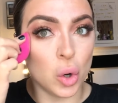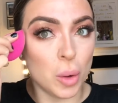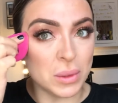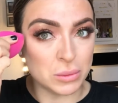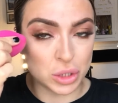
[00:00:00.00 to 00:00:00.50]

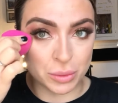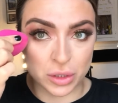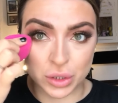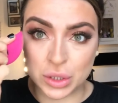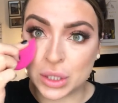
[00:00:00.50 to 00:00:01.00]
up as much
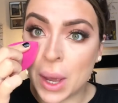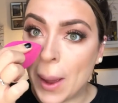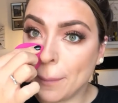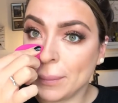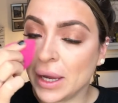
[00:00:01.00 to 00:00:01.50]
product,
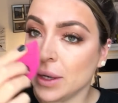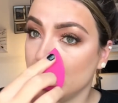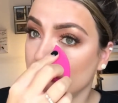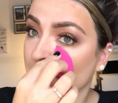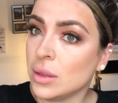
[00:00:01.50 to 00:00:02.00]

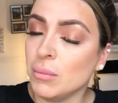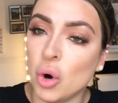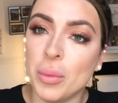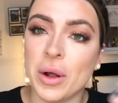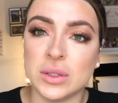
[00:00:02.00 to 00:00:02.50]
meaning
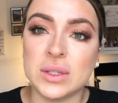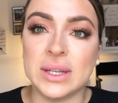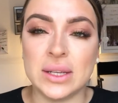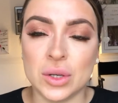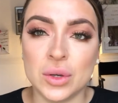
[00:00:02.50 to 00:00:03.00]
more product
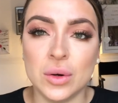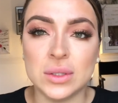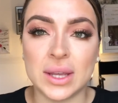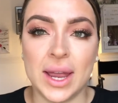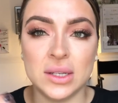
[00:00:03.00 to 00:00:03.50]
stays on your
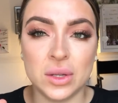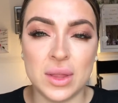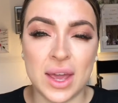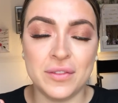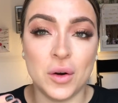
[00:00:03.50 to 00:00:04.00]
skin, so
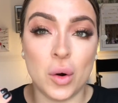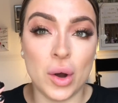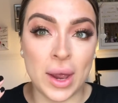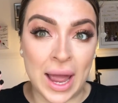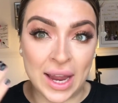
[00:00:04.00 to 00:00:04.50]

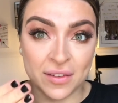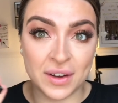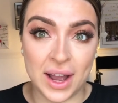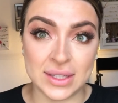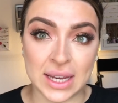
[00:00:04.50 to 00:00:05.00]
therefore I
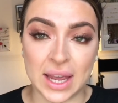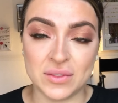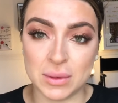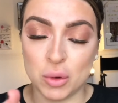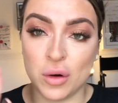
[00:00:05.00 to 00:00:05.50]
find it
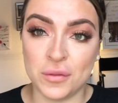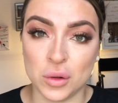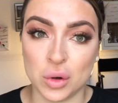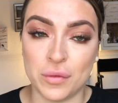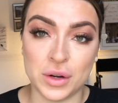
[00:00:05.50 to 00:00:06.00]
gives a more full
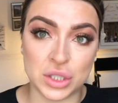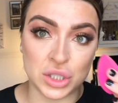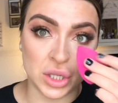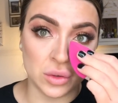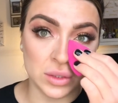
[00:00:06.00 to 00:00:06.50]
coverage
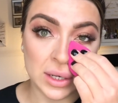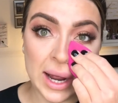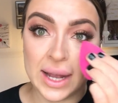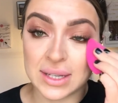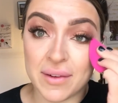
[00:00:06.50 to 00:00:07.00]
to the under
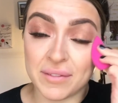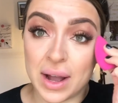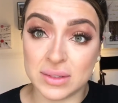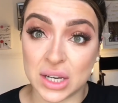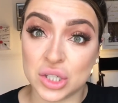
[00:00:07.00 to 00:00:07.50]
eyes and
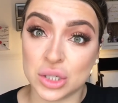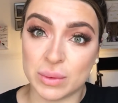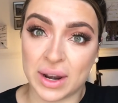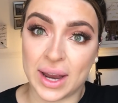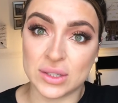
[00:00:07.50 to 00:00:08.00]
foundation
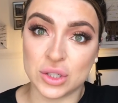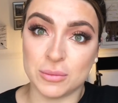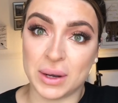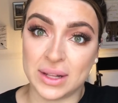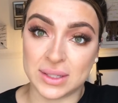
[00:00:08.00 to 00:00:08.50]
when I do
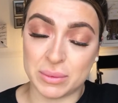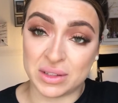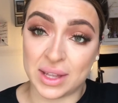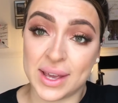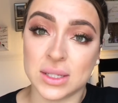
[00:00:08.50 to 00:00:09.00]
blend it with
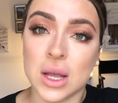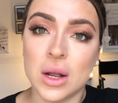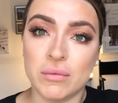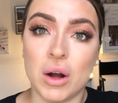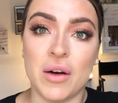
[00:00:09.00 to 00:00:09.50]
this
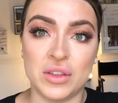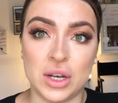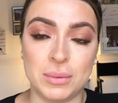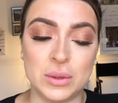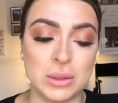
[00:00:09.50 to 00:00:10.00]
rather than a
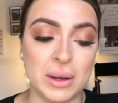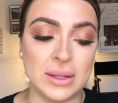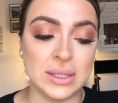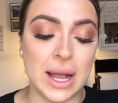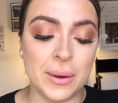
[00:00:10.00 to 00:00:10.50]
beauty blender.